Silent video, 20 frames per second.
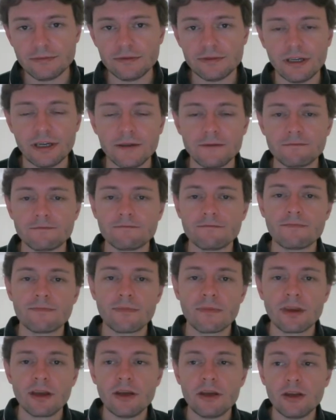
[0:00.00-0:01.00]
Right?
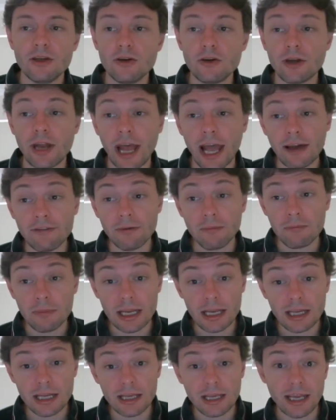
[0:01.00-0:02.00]
You can have a
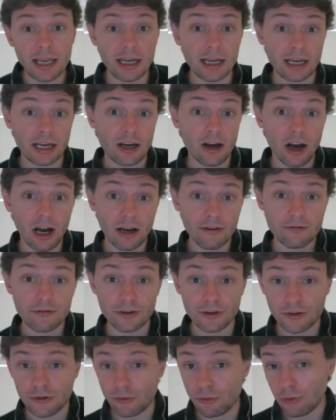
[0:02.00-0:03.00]
meeting in a
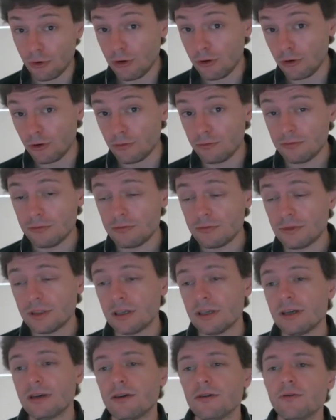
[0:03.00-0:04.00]
conference room
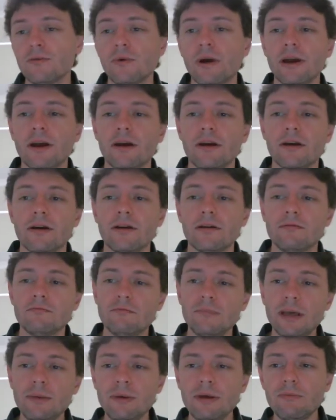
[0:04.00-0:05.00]
where
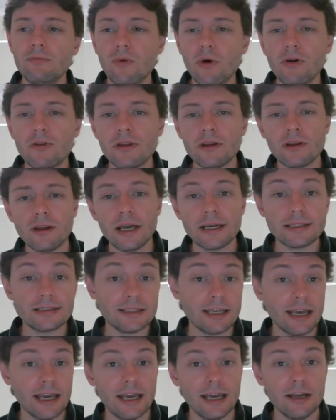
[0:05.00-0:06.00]
maybe more than like
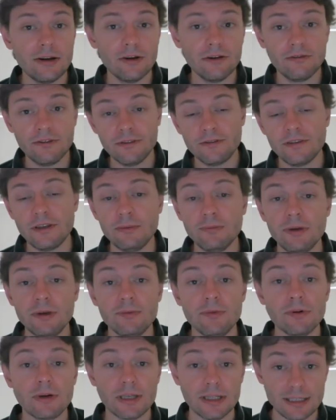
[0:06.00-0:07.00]
10 or 15
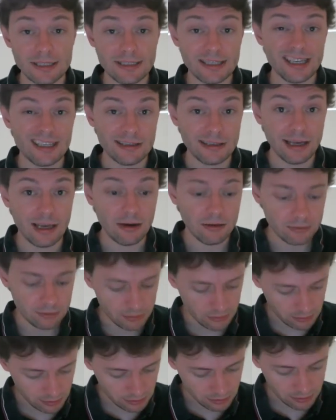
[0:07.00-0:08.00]
people can sit down.
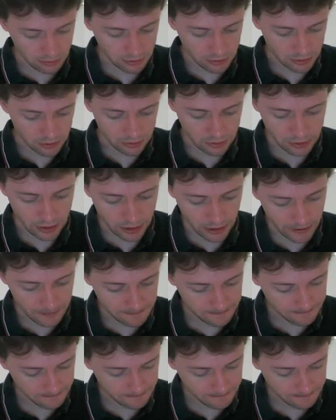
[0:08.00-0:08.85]
Okay.